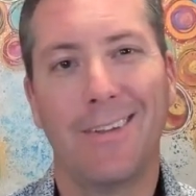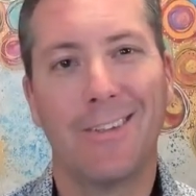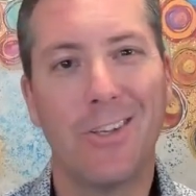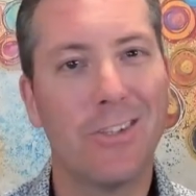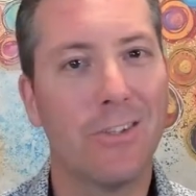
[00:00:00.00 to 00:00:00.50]

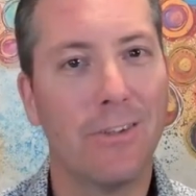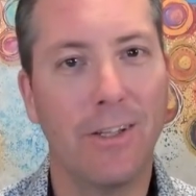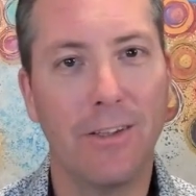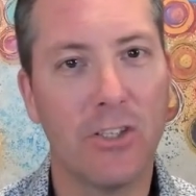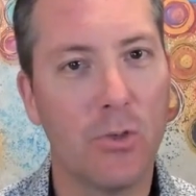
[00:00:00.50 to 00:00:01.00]
just
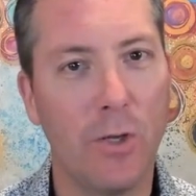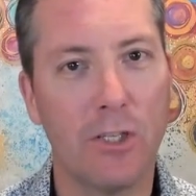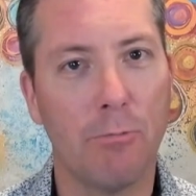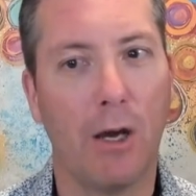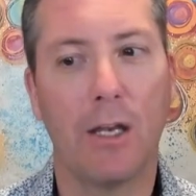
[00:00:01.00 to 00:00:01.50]
in the
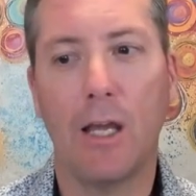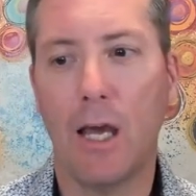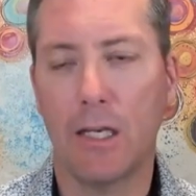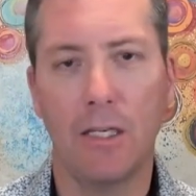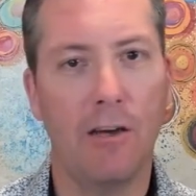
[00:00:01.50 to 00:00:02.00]
sweet spot. It
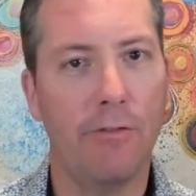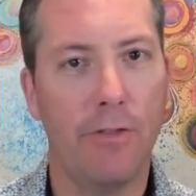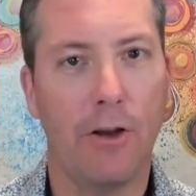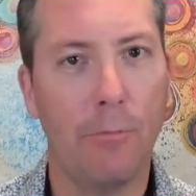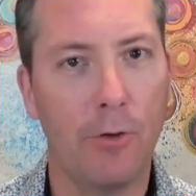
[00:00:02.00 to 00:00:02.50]
had enough
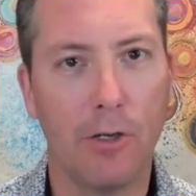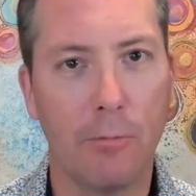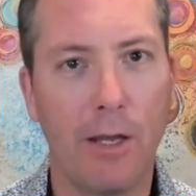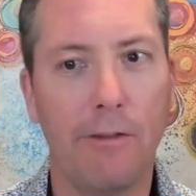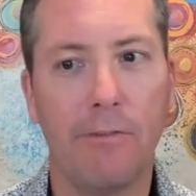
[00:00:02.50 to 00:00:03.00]
therapeutic
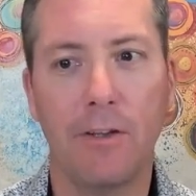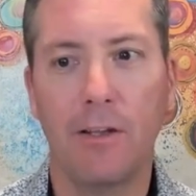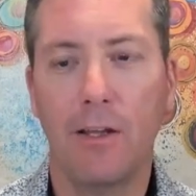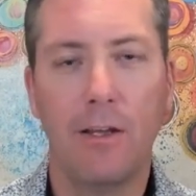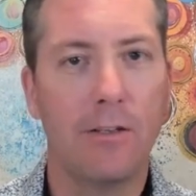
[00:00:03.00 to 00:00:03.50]

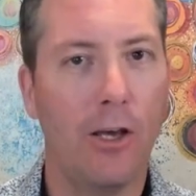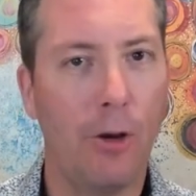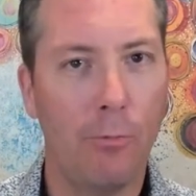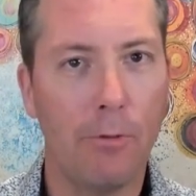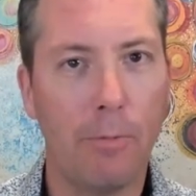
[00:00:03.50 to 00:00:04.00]
benefit to
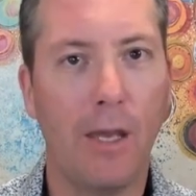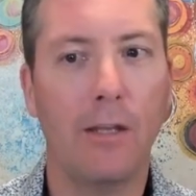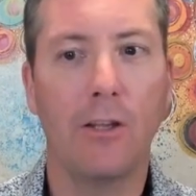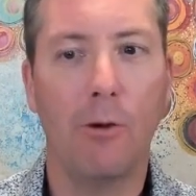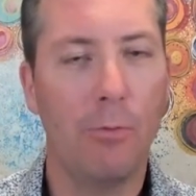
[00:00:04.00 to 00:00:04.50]
help with
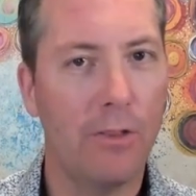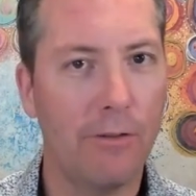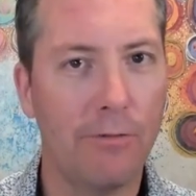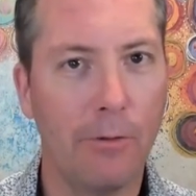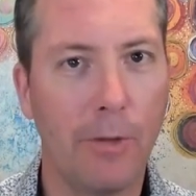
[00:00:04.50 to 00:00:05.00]
pain, to help with
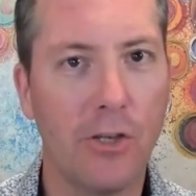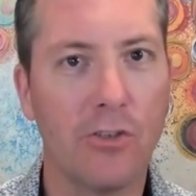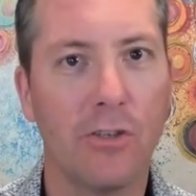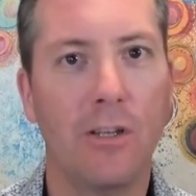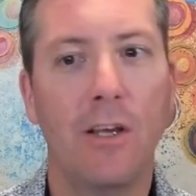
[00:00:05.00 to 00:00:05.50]

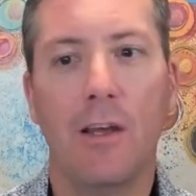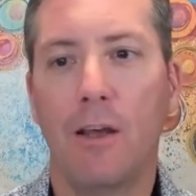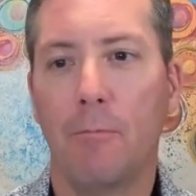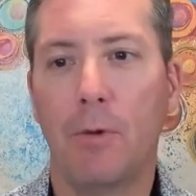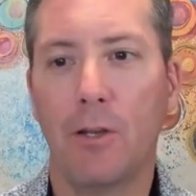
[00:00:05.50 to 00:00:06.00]
inflammation,
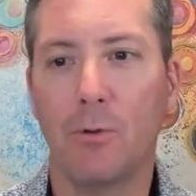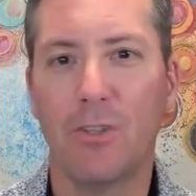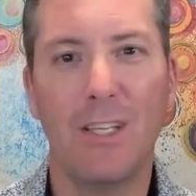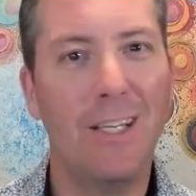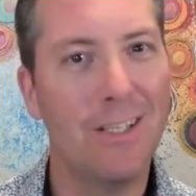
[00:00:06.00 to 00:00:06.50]
but it
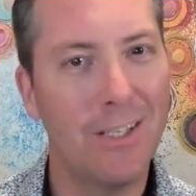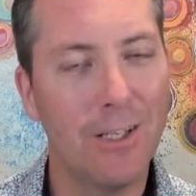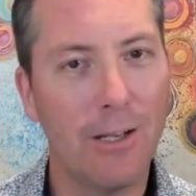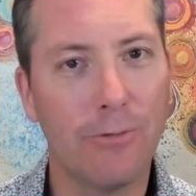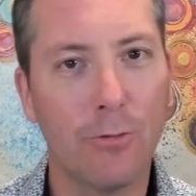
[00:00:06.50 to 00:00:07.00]
was easy
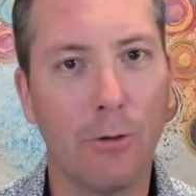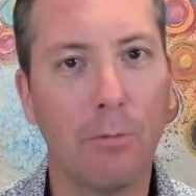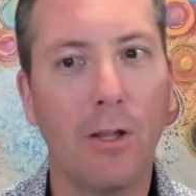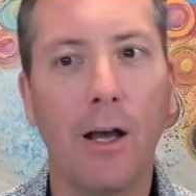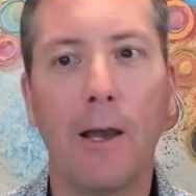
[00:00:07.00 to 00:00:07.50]
enough to
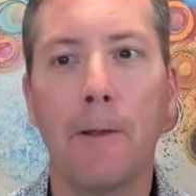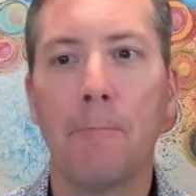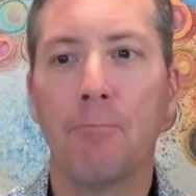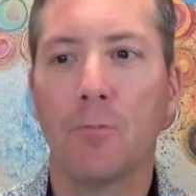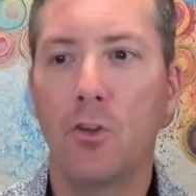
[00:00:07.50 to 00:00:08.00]
apply.
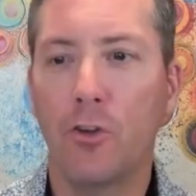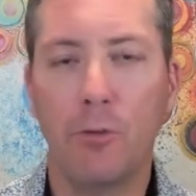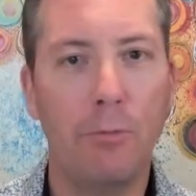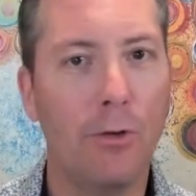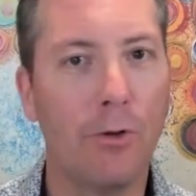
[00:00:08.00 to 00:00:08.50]
You
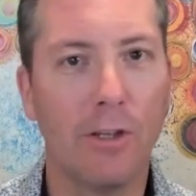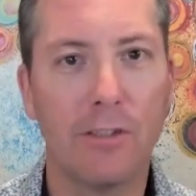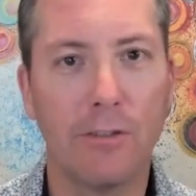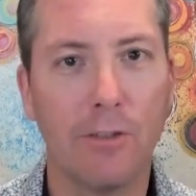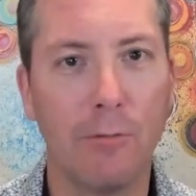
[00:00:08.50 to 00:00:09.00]
could be
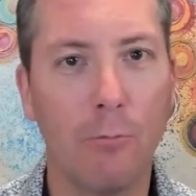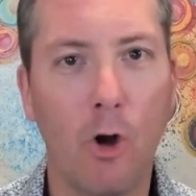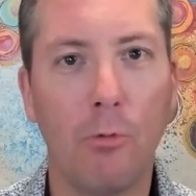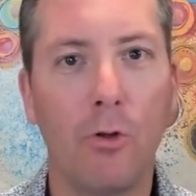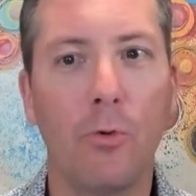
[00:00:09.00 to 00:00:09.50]
relatively
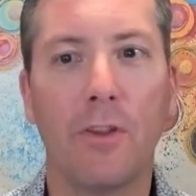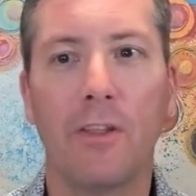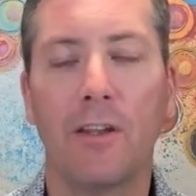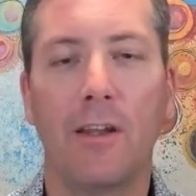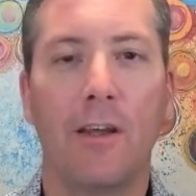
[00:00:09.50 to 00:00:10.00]
mobile with
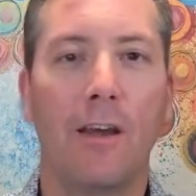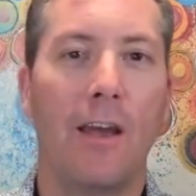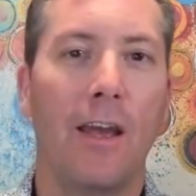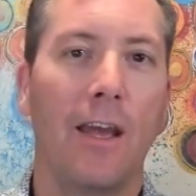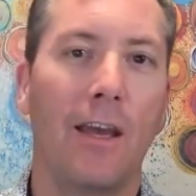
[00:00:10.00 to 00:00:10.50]
it,
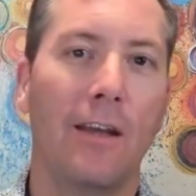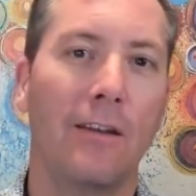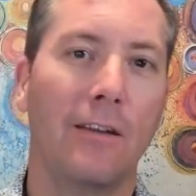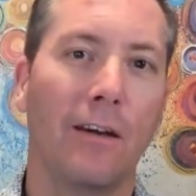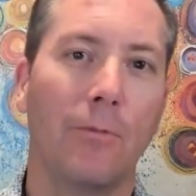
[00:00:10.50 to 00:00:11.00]

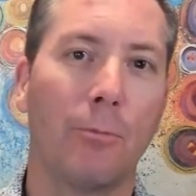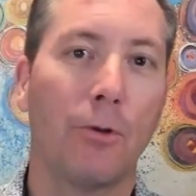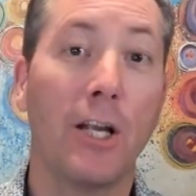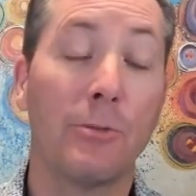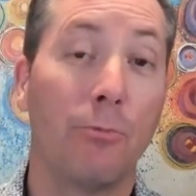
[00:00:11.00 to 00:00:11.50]
and the
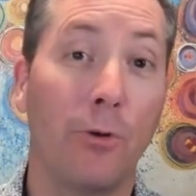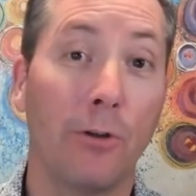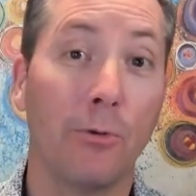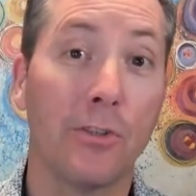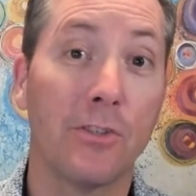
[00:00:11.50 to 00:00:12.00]
price
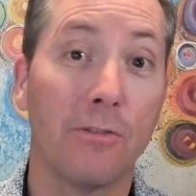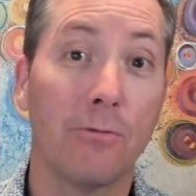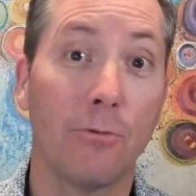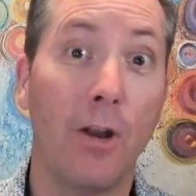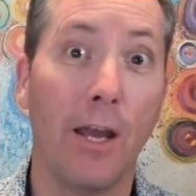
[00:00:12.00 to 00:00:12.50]
point was
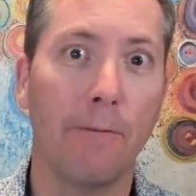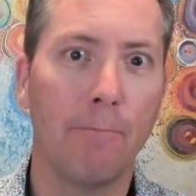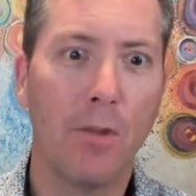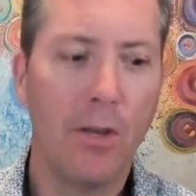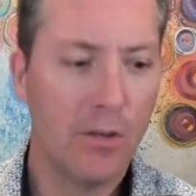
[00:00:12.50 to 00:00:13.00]
right.
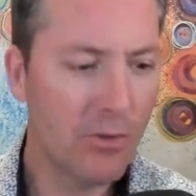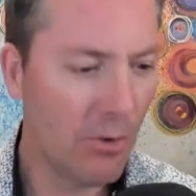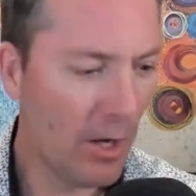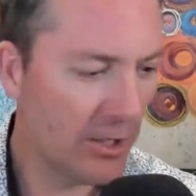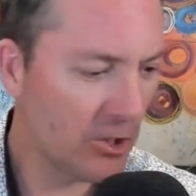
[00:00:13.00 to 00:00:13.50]

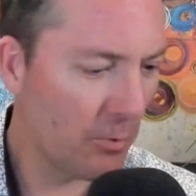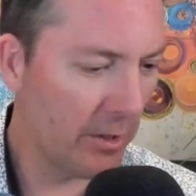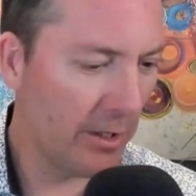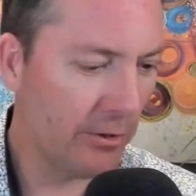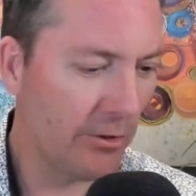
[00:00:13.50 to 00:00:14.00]
So I just want
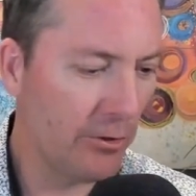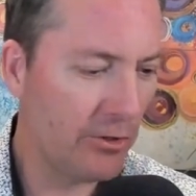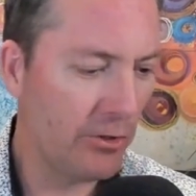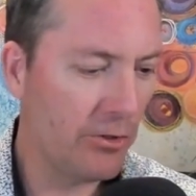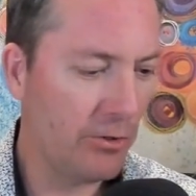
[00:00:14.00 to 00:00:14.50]
to
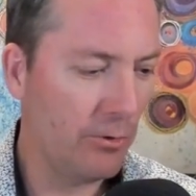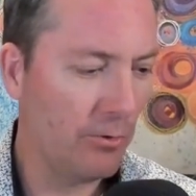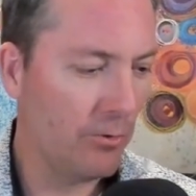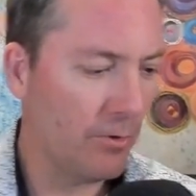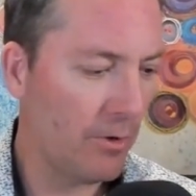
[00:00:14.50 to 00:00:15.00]
introduce you
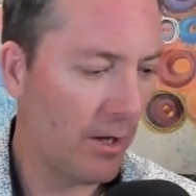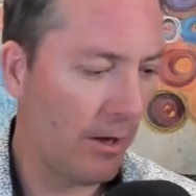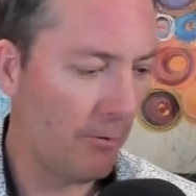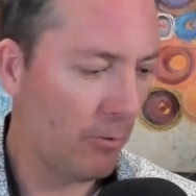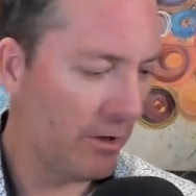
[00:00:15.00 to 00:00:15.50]
to
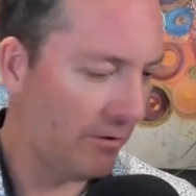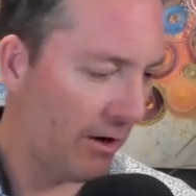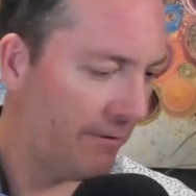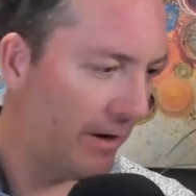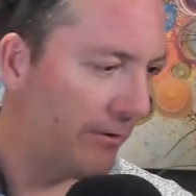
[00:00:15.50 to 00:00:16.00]
one of
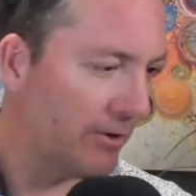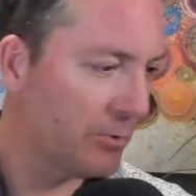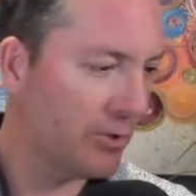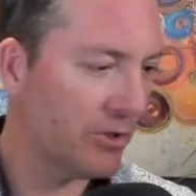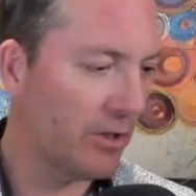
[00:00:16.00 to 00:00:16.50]
our favorites,
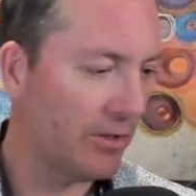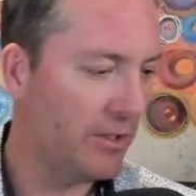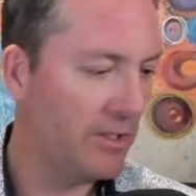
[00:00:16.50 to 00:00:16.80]
which is called the